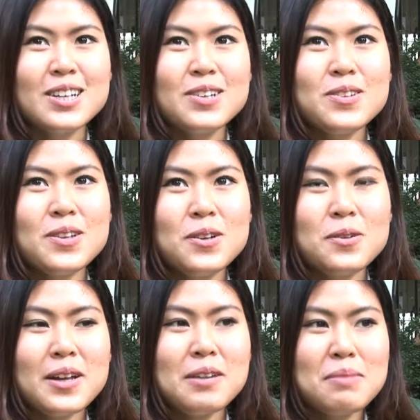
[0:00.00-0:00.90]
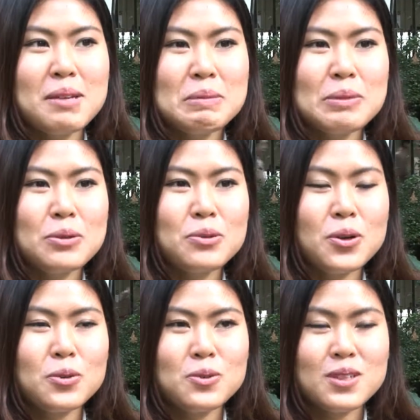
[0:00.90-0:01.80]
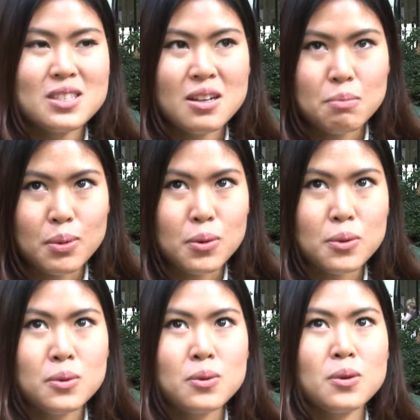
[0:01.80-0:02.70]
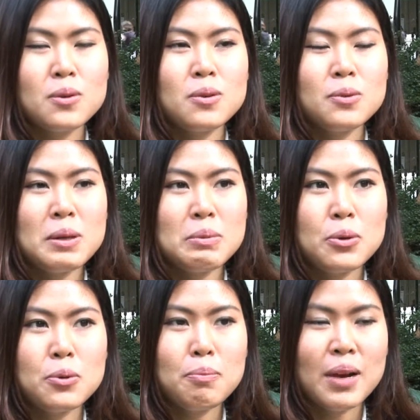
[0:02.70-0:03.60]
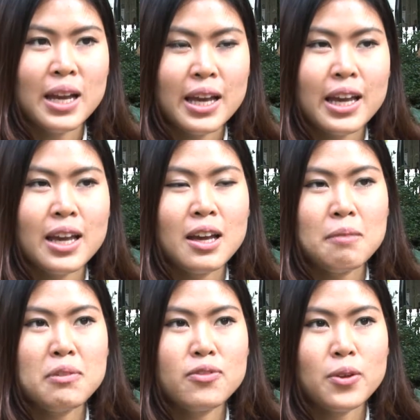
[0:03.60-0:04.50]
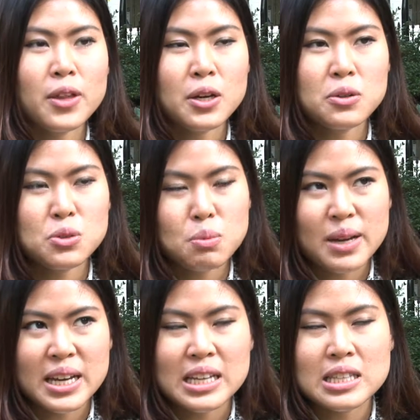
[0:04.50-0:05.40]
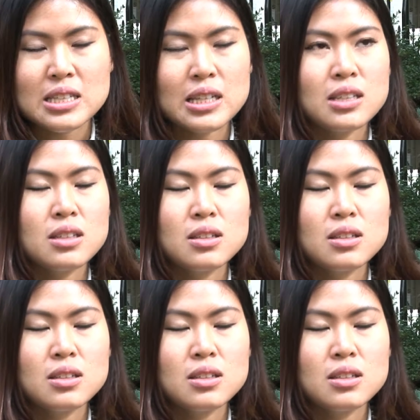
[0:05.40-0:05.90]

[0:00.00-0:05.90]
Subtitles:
So that means people who go to the temple, people who play before they go to bed, and